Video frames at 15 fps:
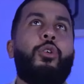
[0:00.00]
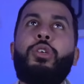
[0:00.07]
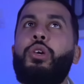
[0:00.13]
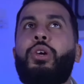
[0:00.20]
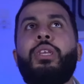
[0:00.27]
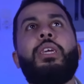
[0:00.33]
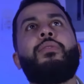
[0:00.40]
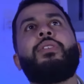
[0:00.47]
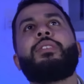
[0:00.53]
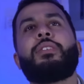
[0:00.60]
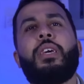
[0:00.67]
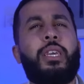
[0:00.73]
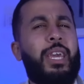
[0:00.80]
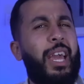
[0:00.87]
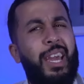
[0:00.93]
you can even say,
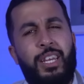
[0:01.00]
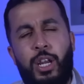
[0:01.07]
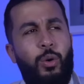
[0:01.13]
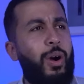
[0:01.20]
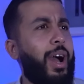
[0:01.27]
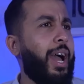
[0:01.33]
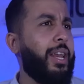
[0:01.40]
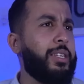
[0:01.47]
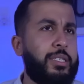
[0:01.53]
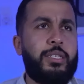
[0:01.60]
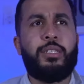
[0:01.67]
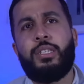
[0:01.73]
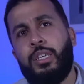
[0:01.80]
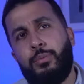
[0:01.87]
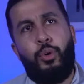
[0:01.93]
yeah, you know what, Alisson
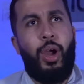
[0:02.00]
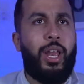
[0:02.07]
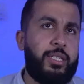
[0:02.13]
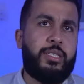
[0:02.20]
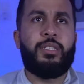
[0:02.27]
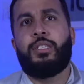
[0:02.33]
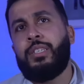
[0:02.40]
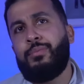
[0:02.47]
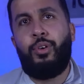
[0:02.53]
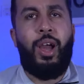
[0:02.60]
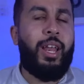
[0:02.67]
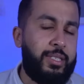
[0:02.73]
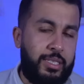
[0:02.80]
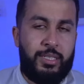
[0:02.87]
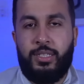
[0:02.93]

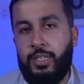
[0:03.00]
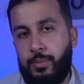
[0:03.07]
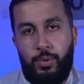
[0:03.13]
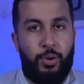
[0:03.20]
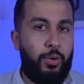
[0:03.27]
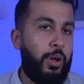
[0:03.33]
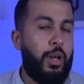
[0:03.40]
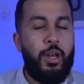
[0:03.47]
Tebow.